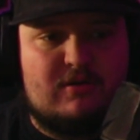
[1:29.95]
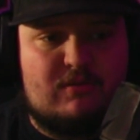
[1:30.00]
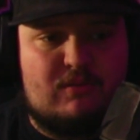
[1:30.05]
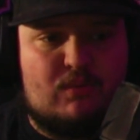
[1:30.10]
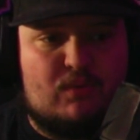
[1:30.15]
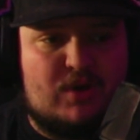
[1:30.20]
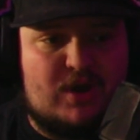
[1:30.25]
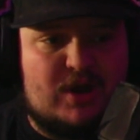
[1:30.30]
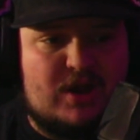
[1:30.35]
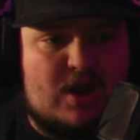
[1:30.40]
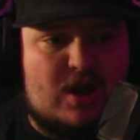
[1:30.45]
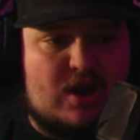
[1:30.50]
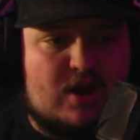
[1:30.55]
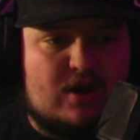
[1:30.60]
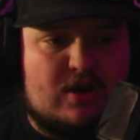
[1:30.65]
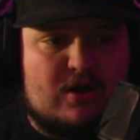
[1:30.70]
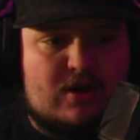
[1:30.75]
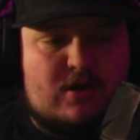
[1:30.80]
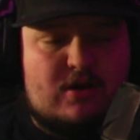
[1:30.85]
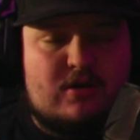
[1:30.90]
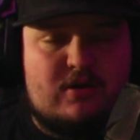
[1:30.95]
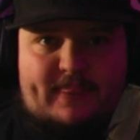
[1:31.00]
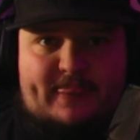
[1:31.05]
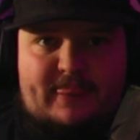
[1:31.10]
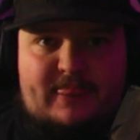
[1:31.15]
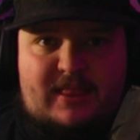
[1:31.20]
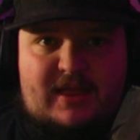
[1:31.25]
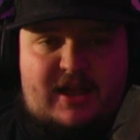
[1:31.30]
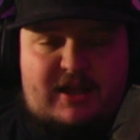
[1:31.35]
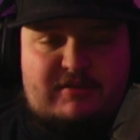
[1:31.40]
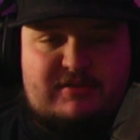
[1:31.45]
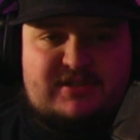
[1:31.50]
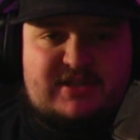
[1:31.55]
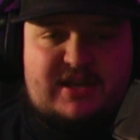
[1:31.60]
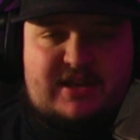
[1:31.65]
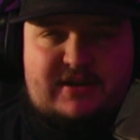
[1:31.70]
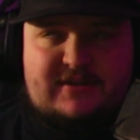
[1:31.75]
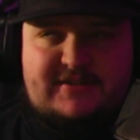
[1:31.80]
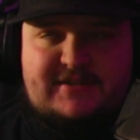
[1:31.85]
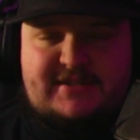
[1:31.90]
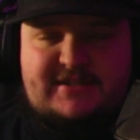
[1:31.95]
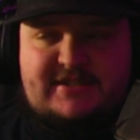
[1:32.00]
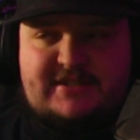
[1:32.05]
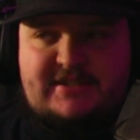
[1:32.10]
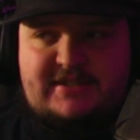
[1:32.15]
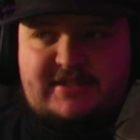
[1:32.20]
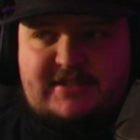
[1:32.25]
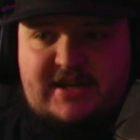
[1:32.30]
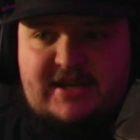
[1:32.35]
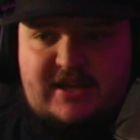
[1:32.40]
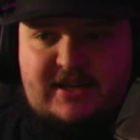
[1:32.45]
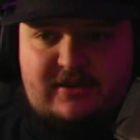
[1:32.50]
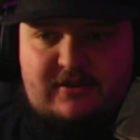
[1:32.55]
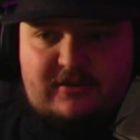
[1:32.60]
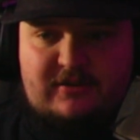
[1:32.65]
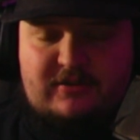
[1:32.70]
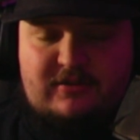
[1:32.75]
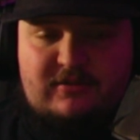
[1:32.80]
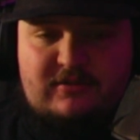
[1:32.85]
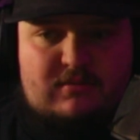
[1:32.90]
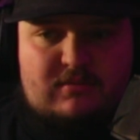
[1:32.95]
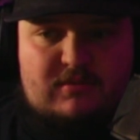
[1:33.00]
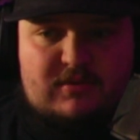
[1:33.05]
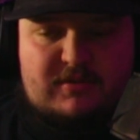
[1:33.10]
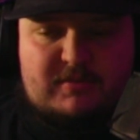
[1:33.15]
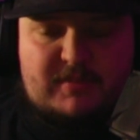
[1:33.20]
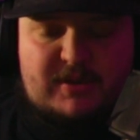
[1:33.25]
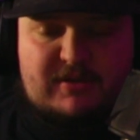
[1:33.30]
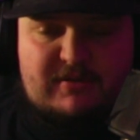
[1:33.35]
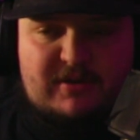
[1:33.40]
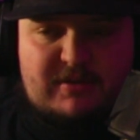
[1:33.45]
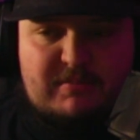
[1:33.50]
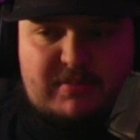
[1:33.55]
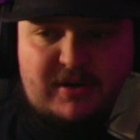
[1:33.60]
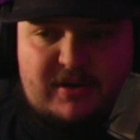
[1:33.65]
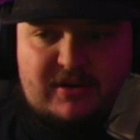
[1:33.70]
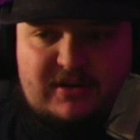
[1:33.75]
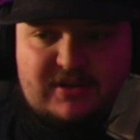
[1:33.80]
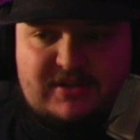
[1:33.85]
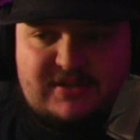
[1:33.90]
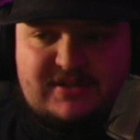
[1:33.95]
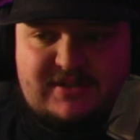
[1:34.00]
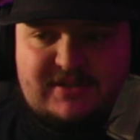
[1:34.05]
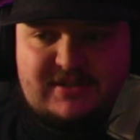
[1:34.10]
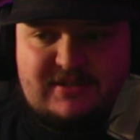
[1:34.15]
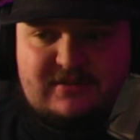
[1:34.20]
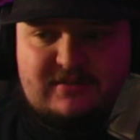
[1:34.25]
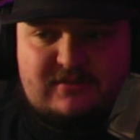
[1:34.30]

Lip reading: where I was at a diner with my grandparents